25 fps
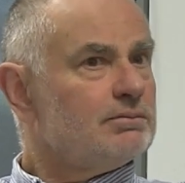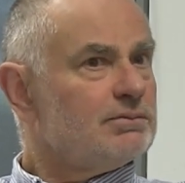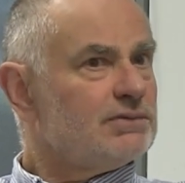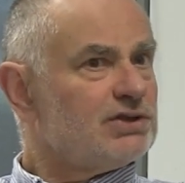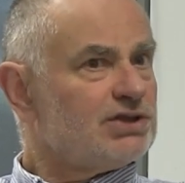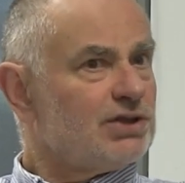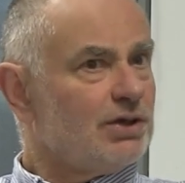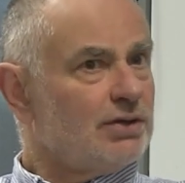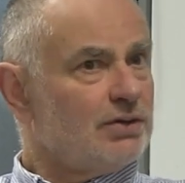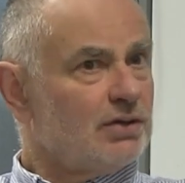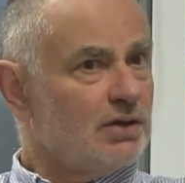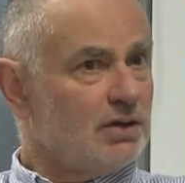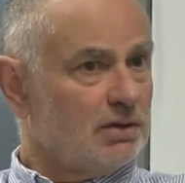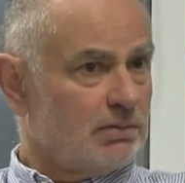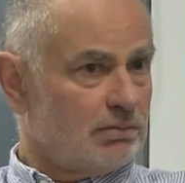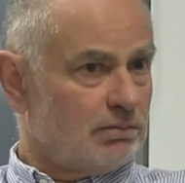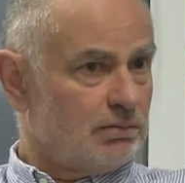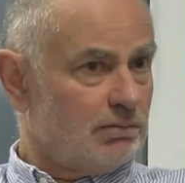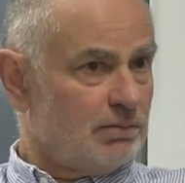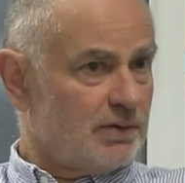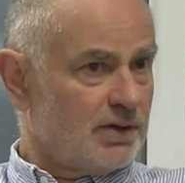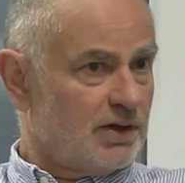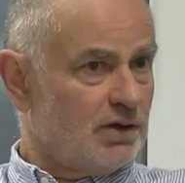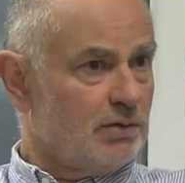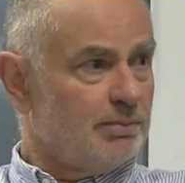so
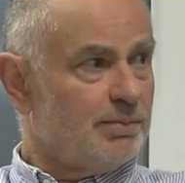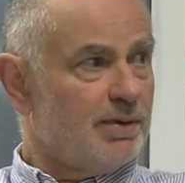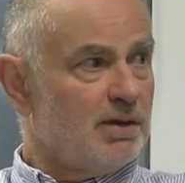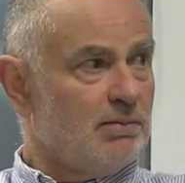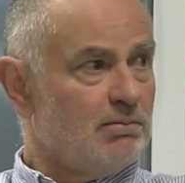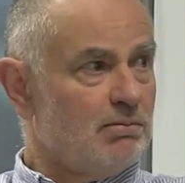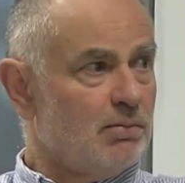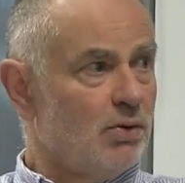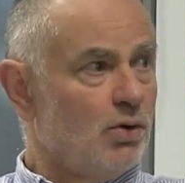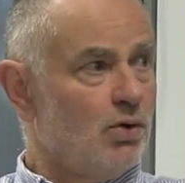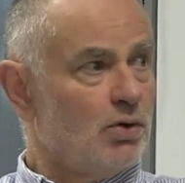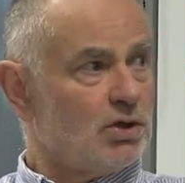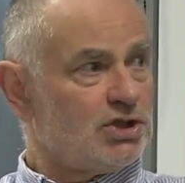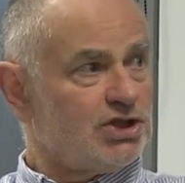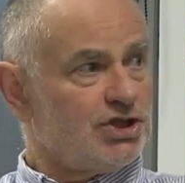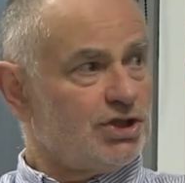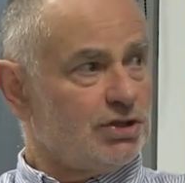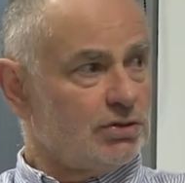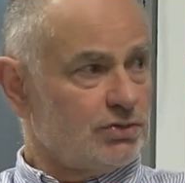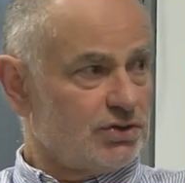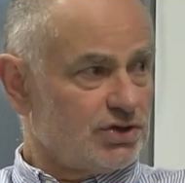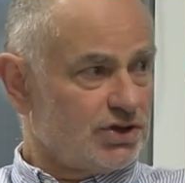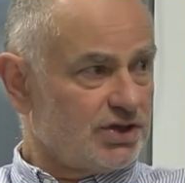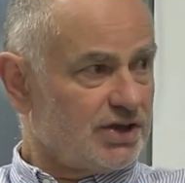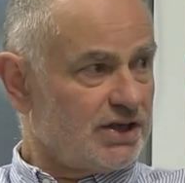there'll be more
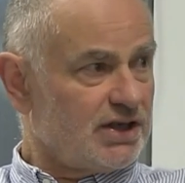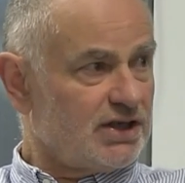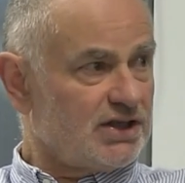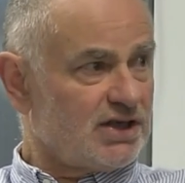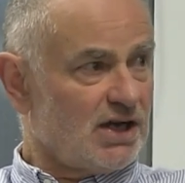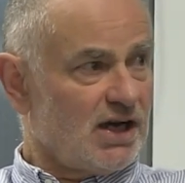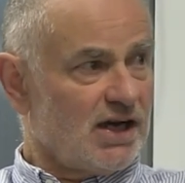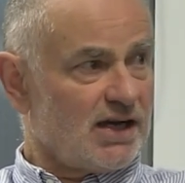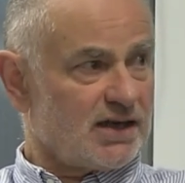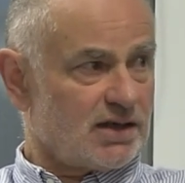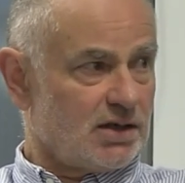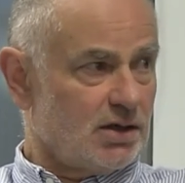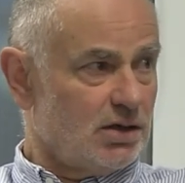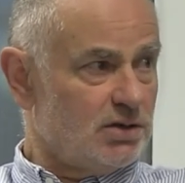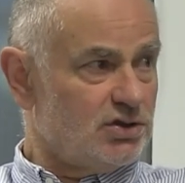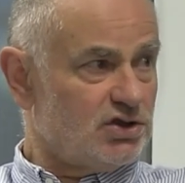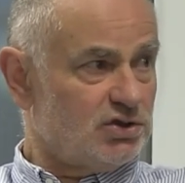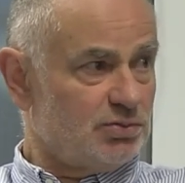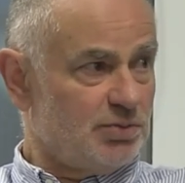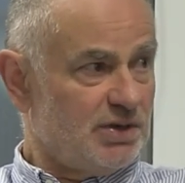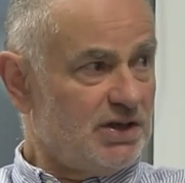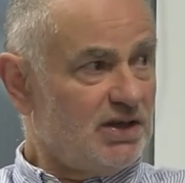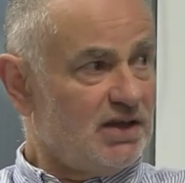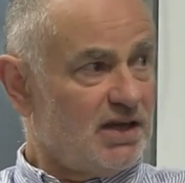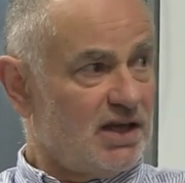children that are
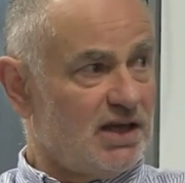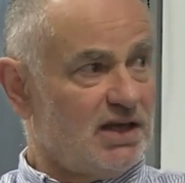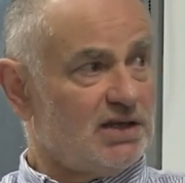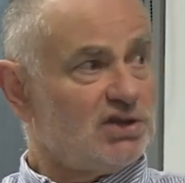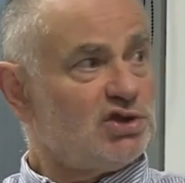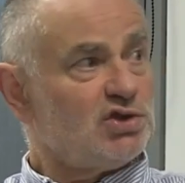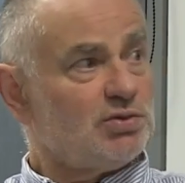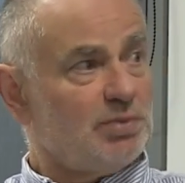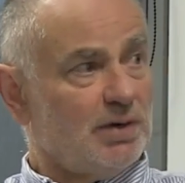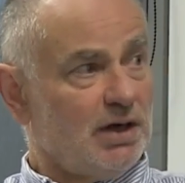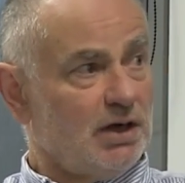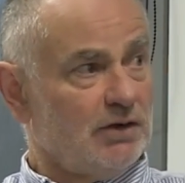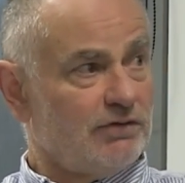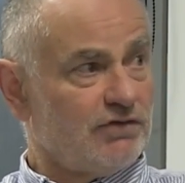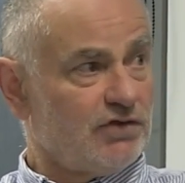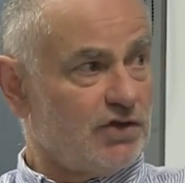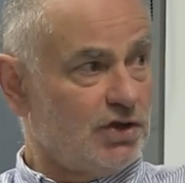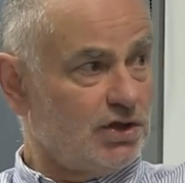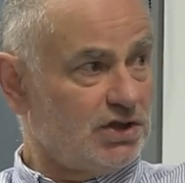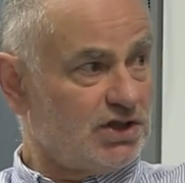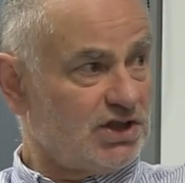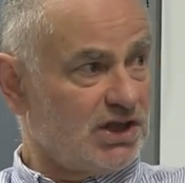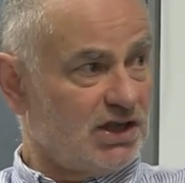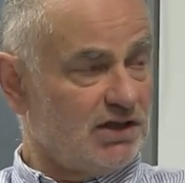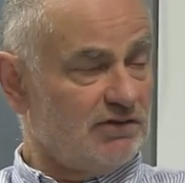diagnosed when they're 12,
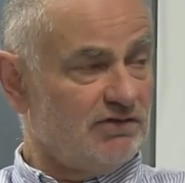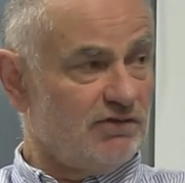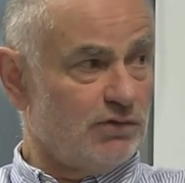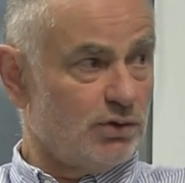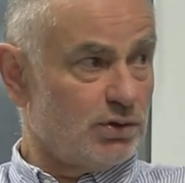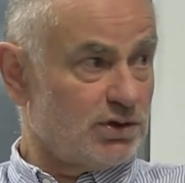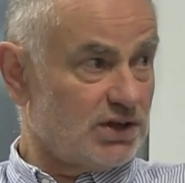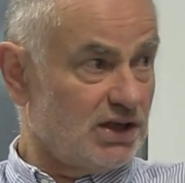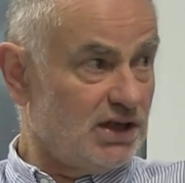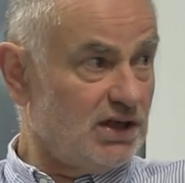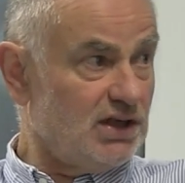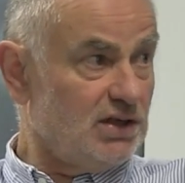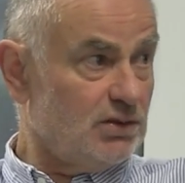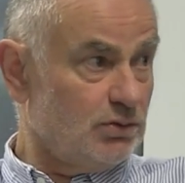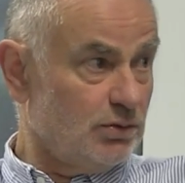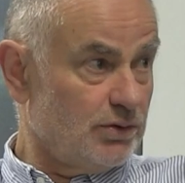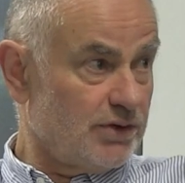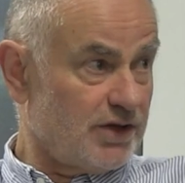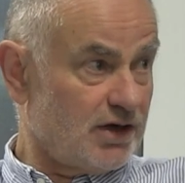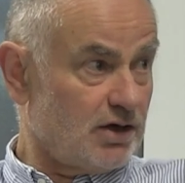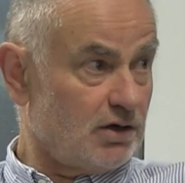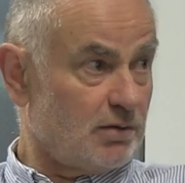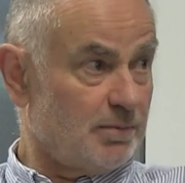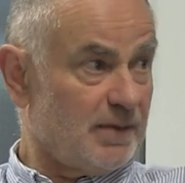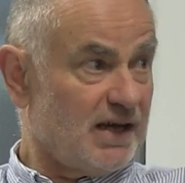13, 14 or
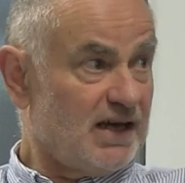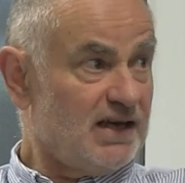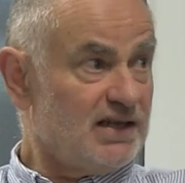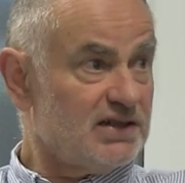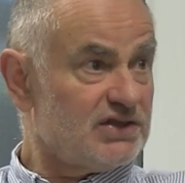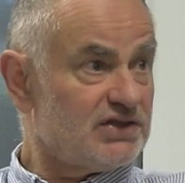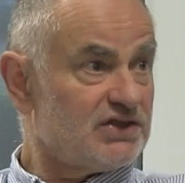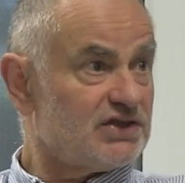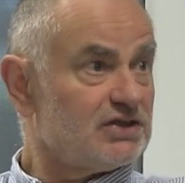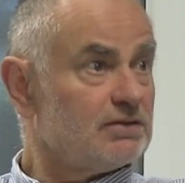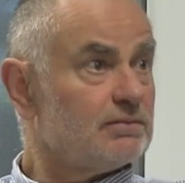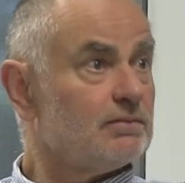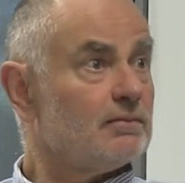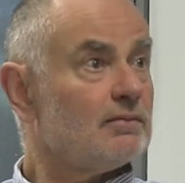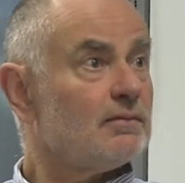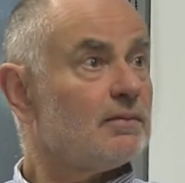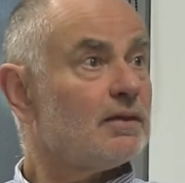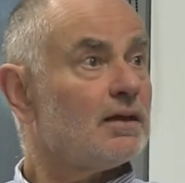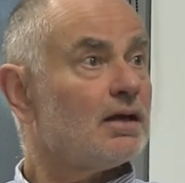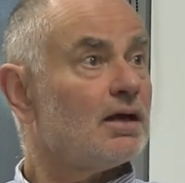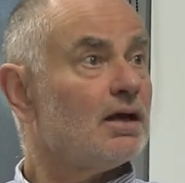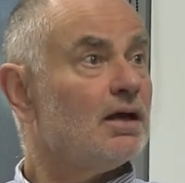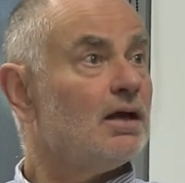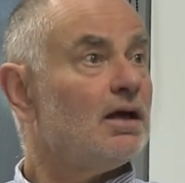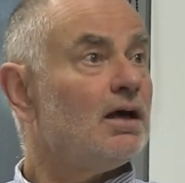thereabouts
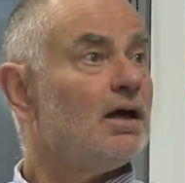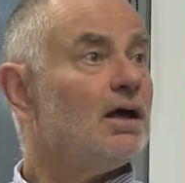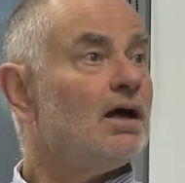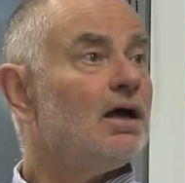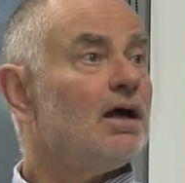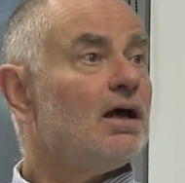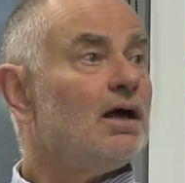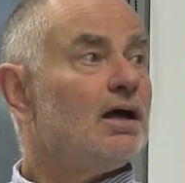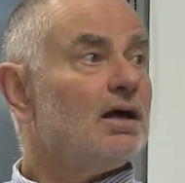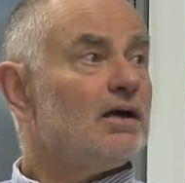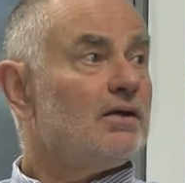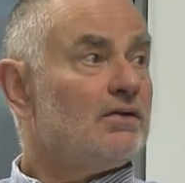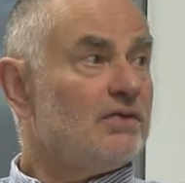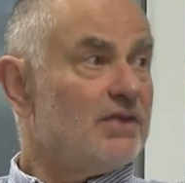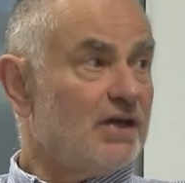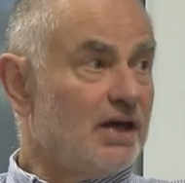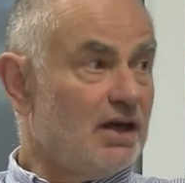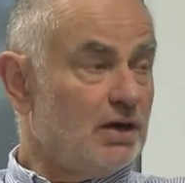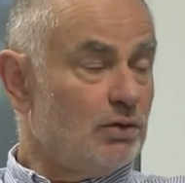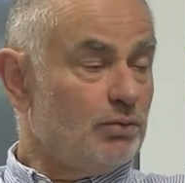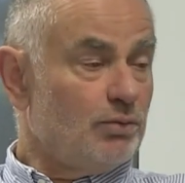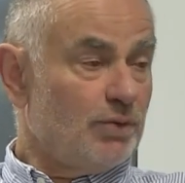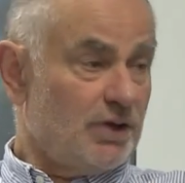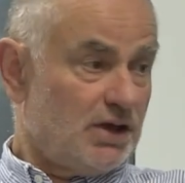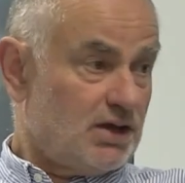
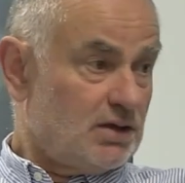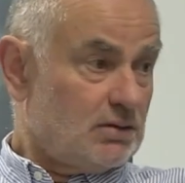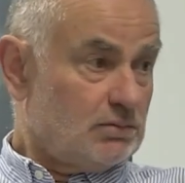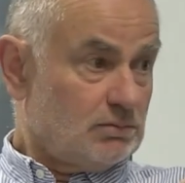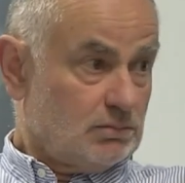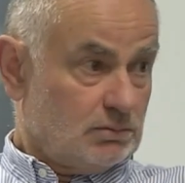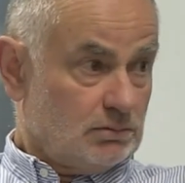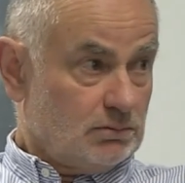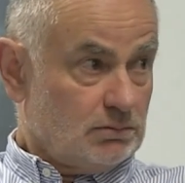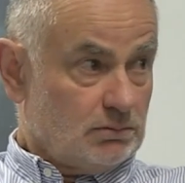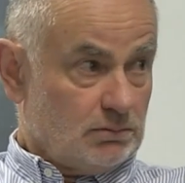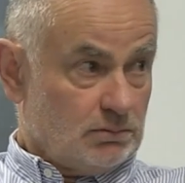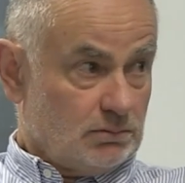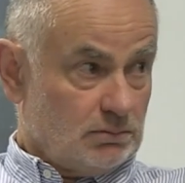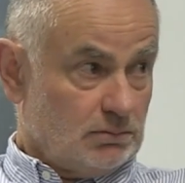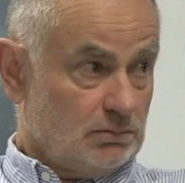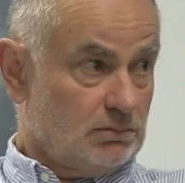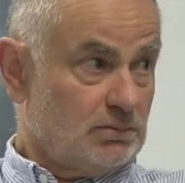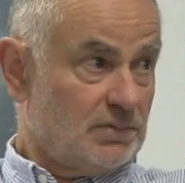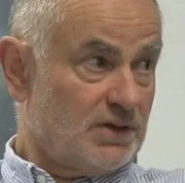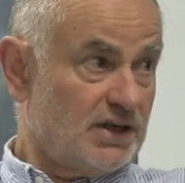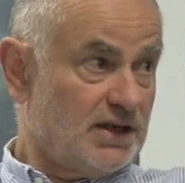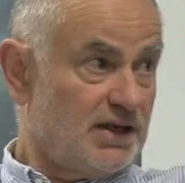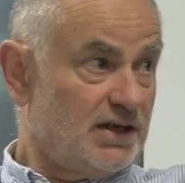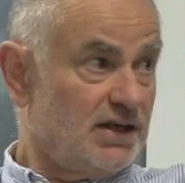than
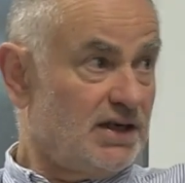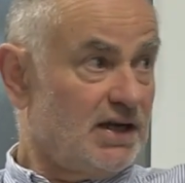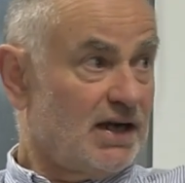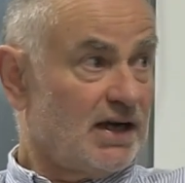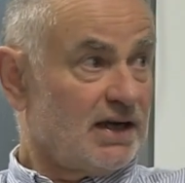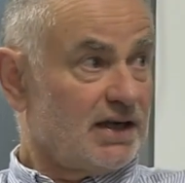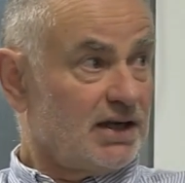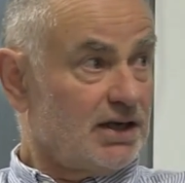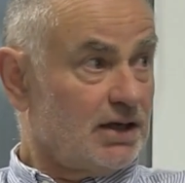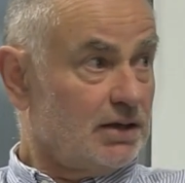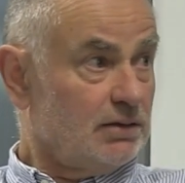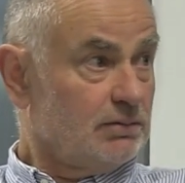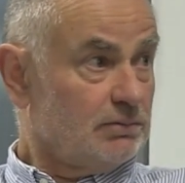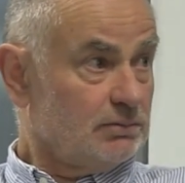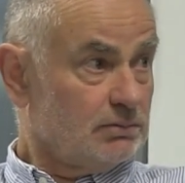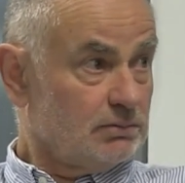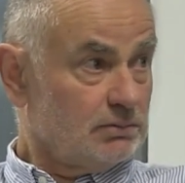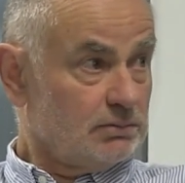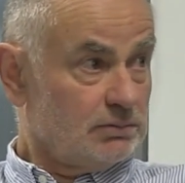in younger